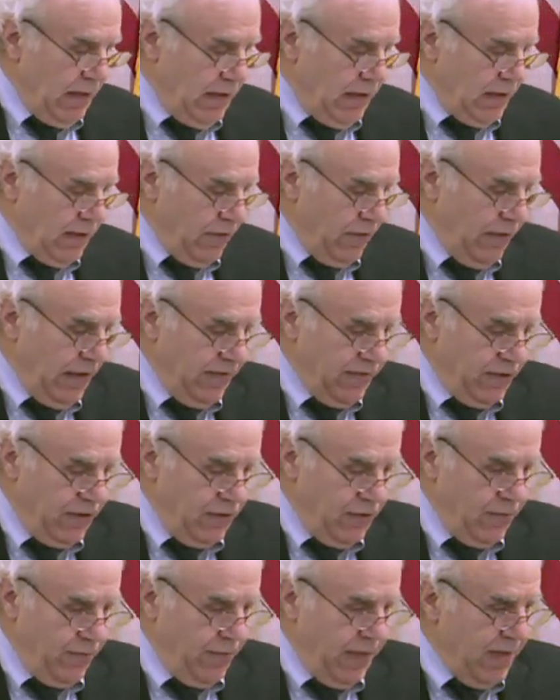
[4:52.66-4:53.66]
So we have
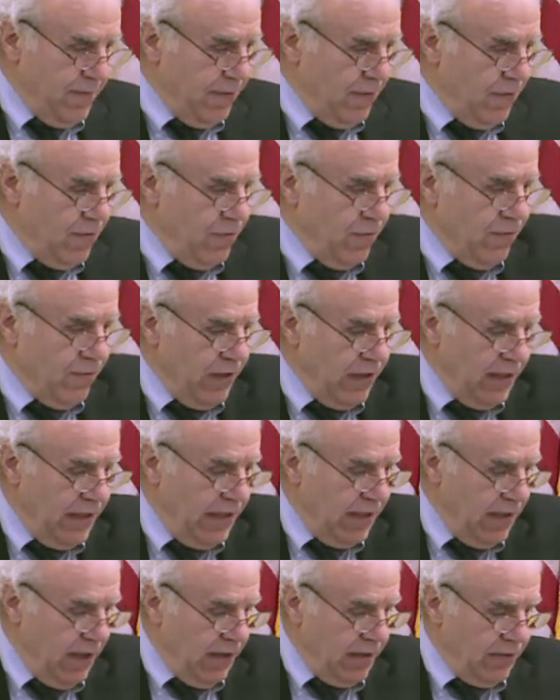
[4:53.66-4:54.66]
2 people who
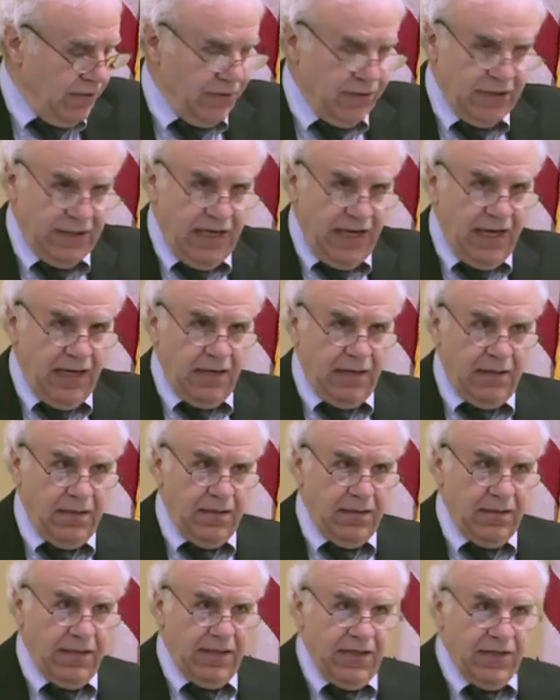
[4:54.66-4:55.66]
really understand
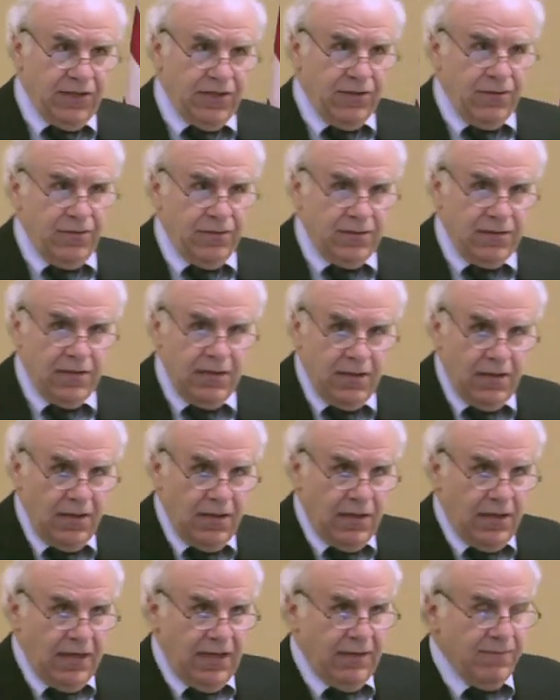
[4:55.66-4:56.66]
the issues
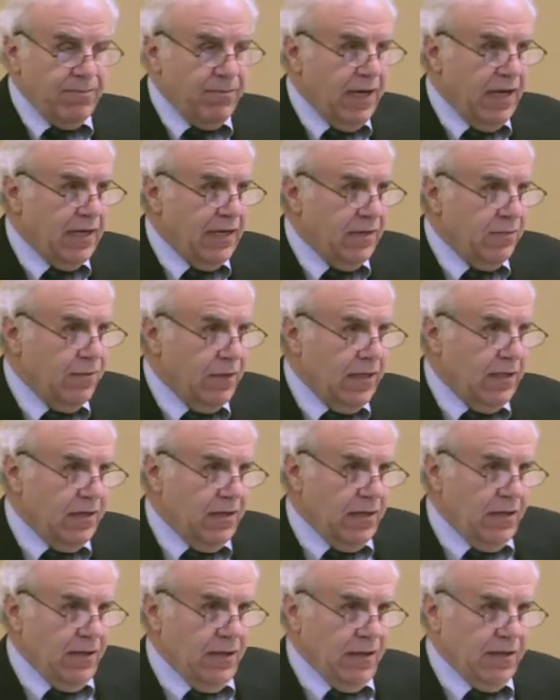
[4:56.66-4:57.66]
embedded within the
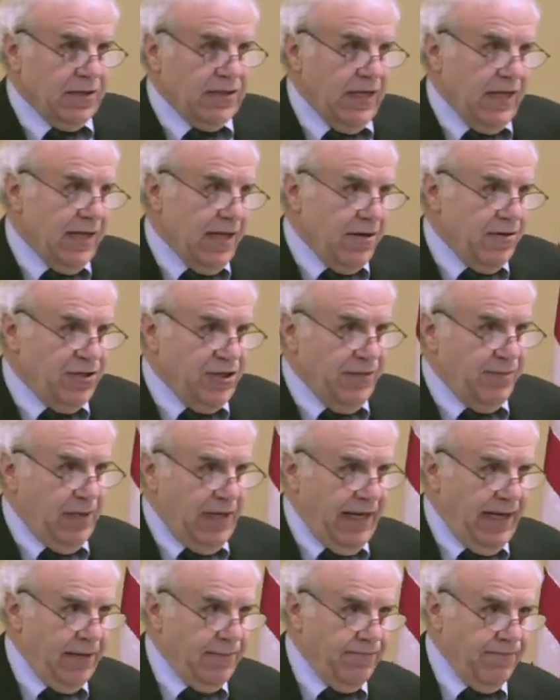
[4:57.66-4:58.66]
New York State Energy
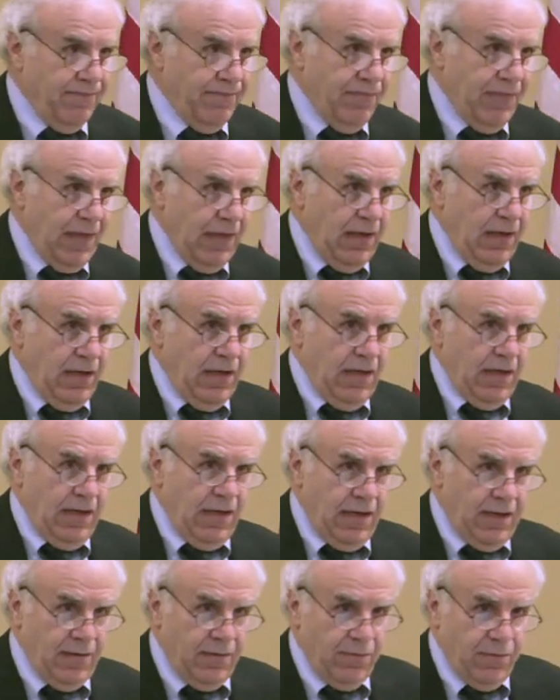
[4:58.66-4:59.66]
Plan.
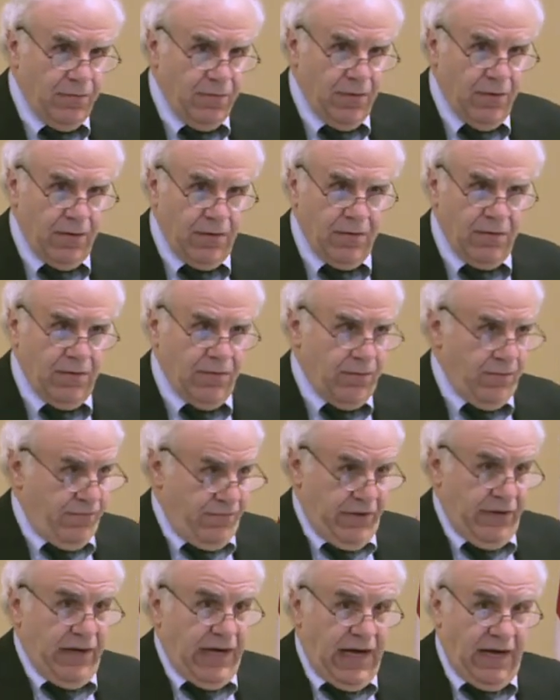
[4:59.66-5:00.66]
and we're
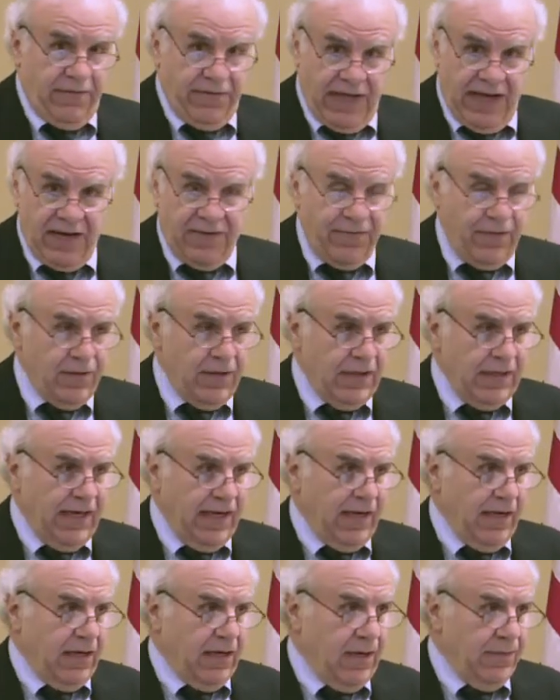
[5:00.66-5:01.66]
very thankful that
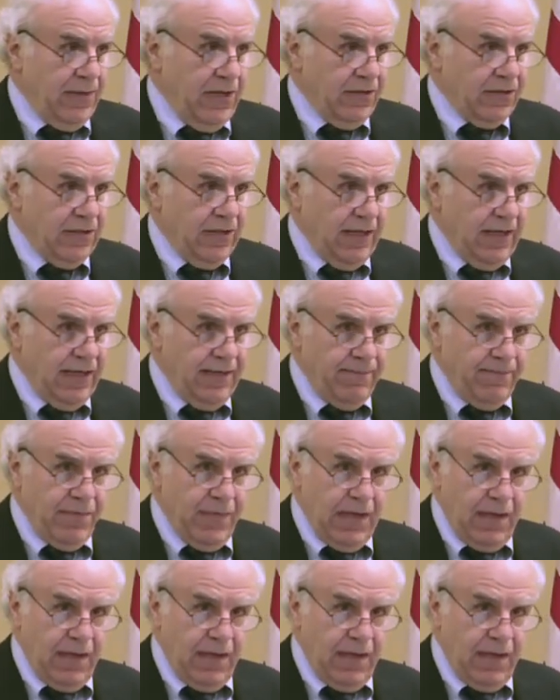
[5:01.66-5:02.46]
they can come here tonight.